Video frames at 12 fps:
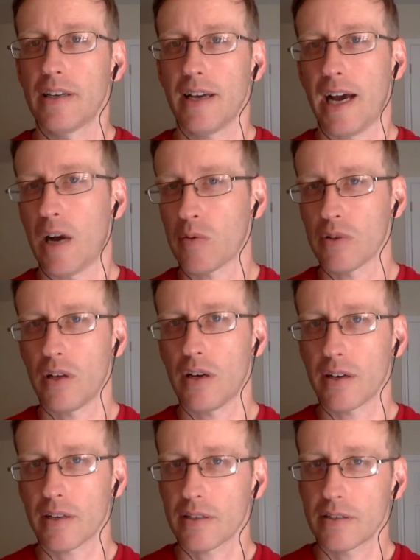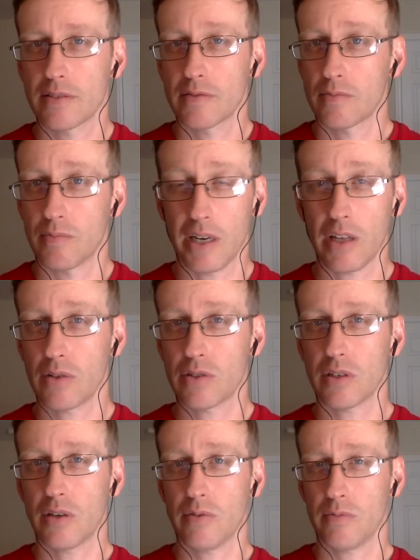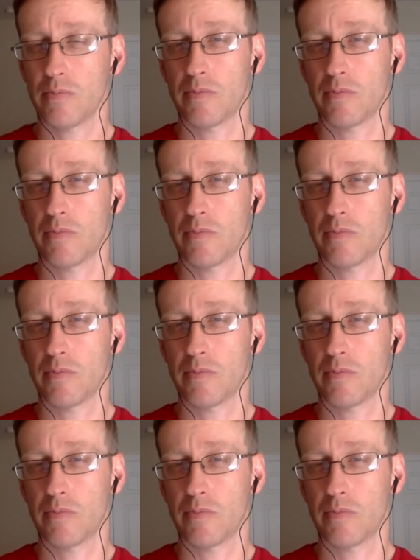hour-long radio show